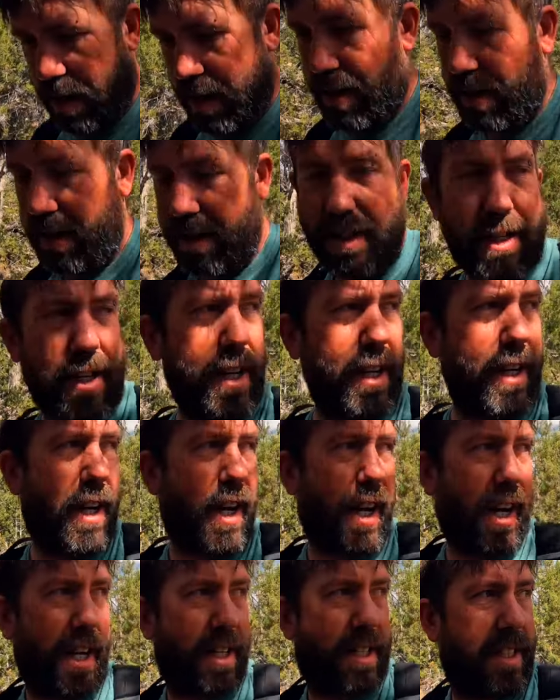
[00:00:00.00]
just in
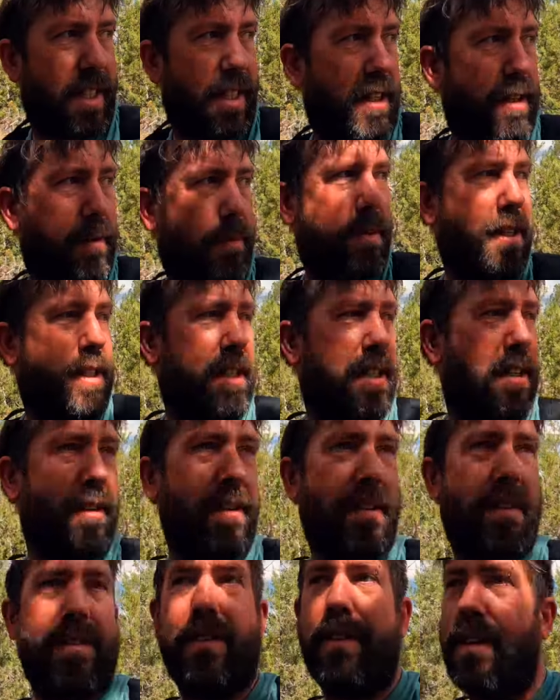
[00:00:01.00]
case. It could be
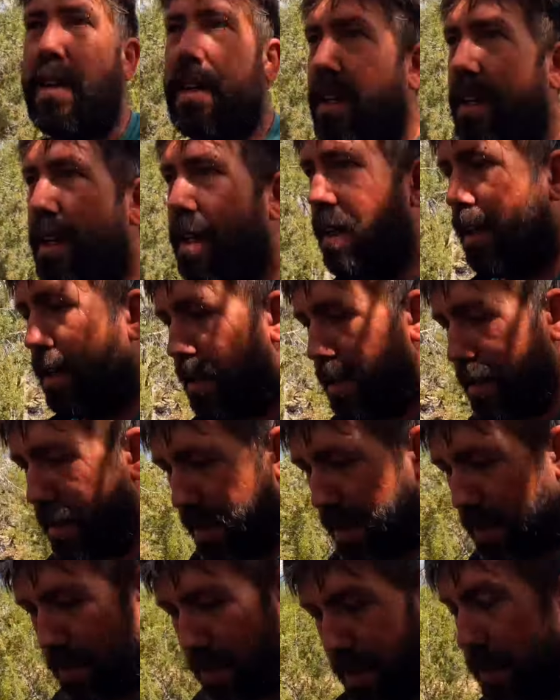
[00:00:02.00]
something of
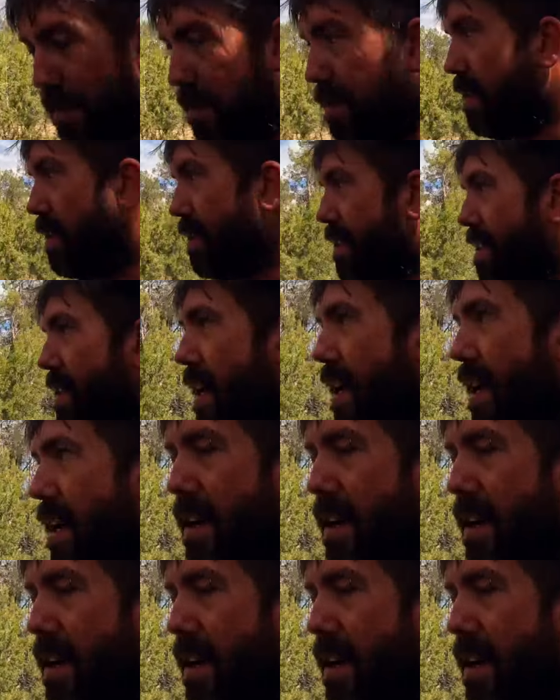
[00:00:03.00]
subsequence.